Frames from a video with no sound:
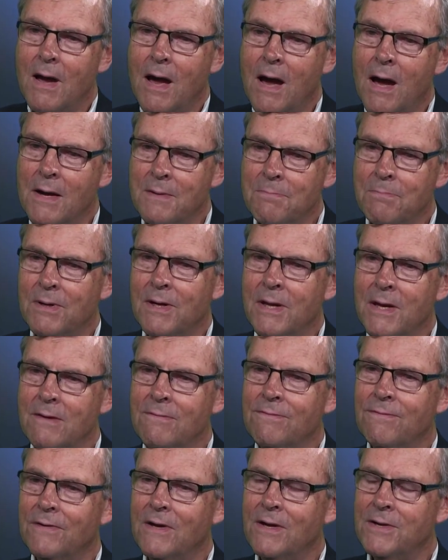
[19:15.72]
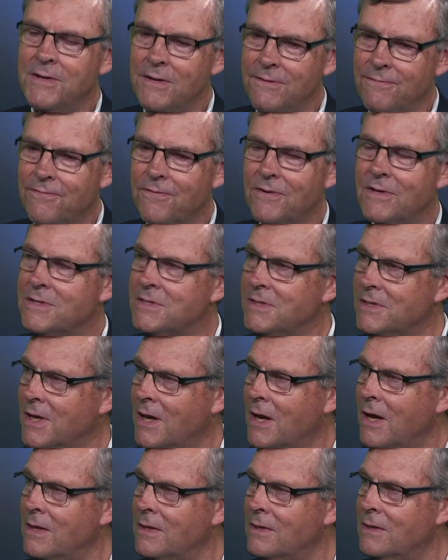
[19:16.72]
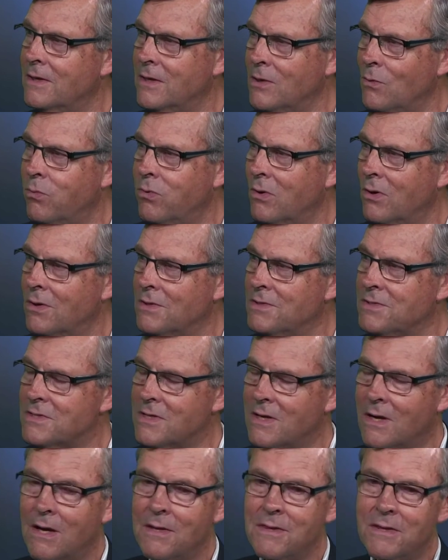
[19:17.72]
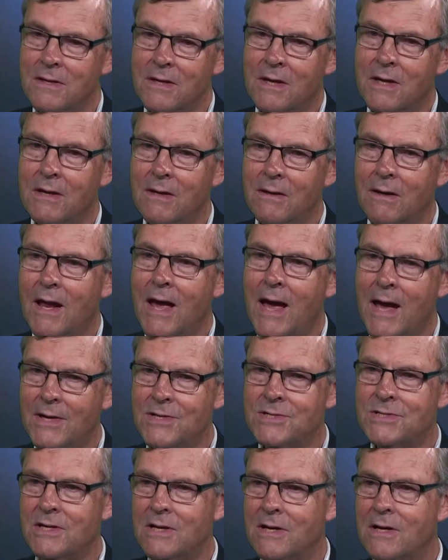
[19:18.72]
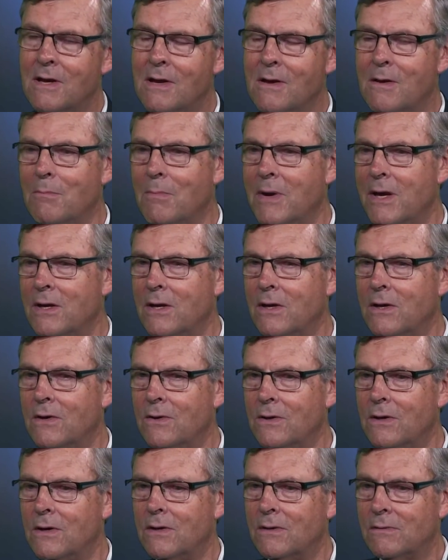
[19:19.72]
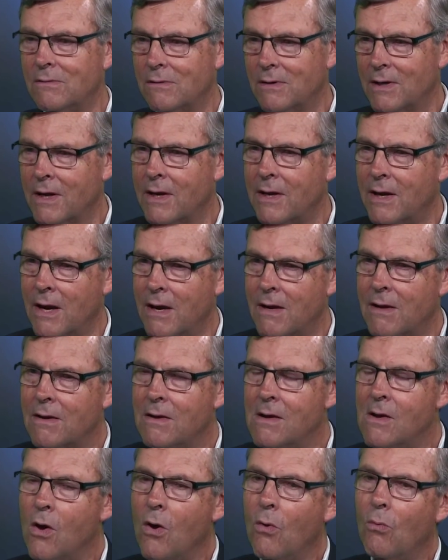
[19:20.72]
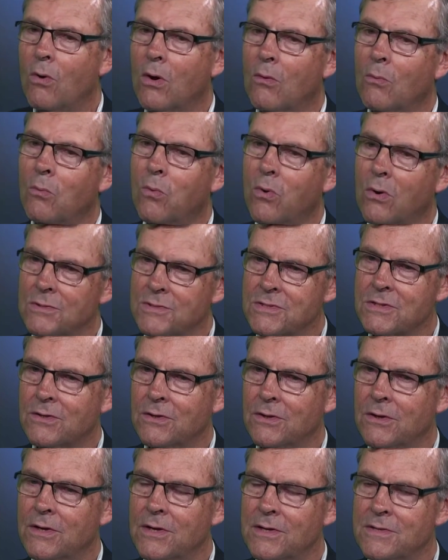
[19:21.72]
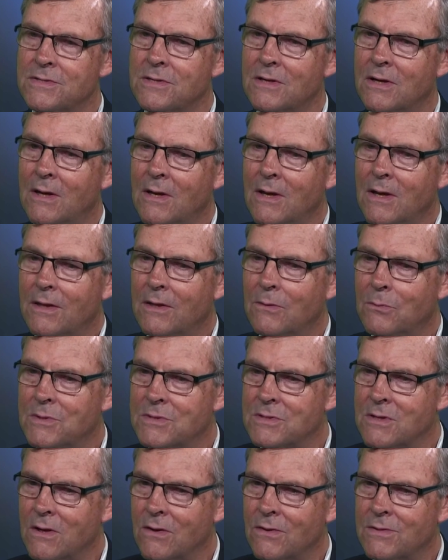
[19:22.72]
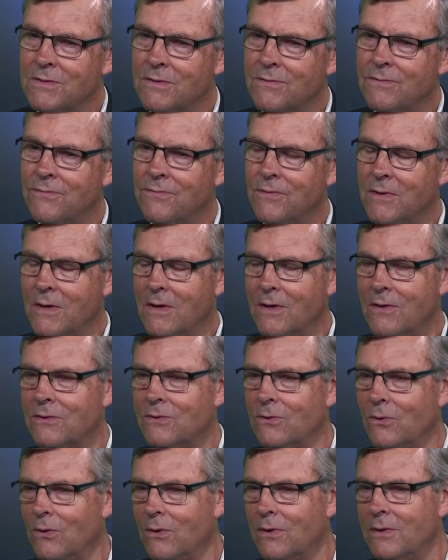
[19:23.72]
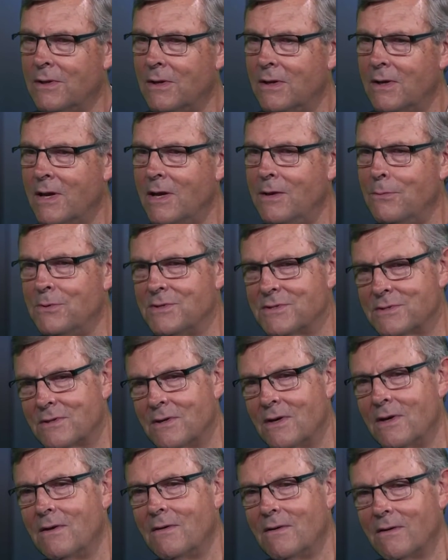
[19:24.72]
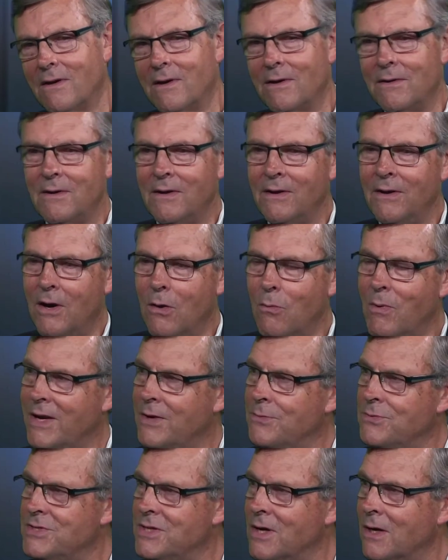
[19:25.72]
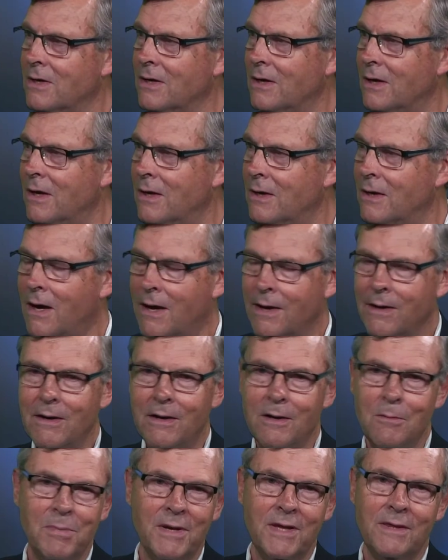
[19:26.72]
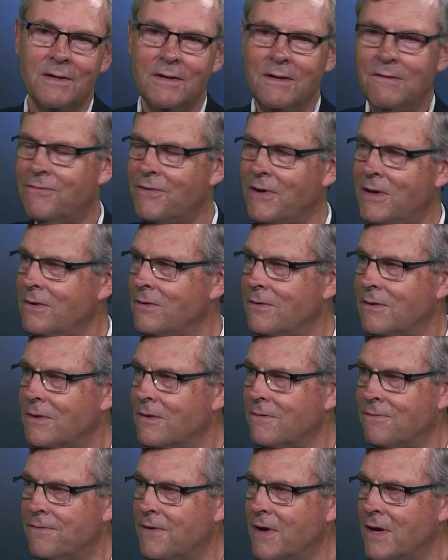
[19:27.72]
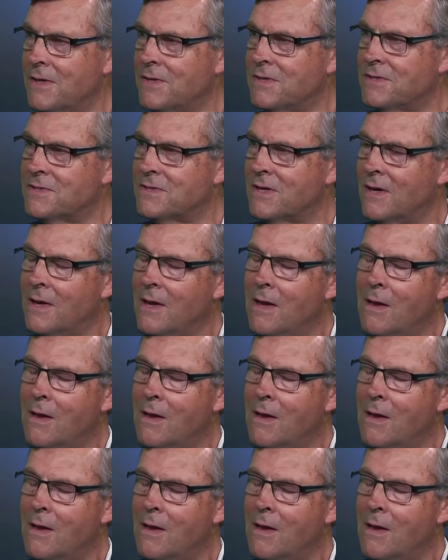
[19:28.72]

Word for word: I believe, different today than he was, and I think he'll actually make a good king. What was good is that there was a lot of thought that he was, go, you know, when he was younger, I'm going to be the defender of the faiths.